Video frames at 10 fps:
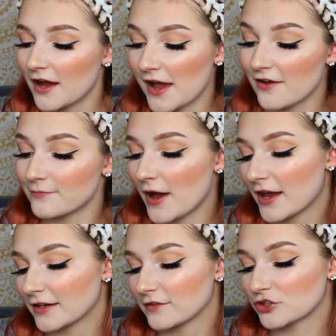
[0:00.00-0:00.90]
I have
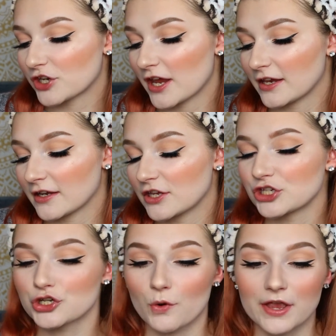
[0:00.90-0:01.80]
mine in the shade
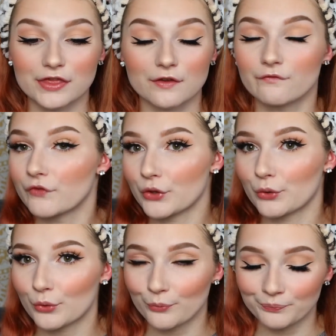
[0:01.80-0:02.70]
Enjoy the
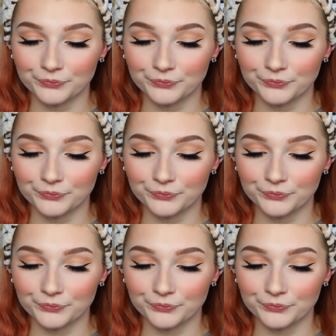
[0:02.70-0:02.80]
View.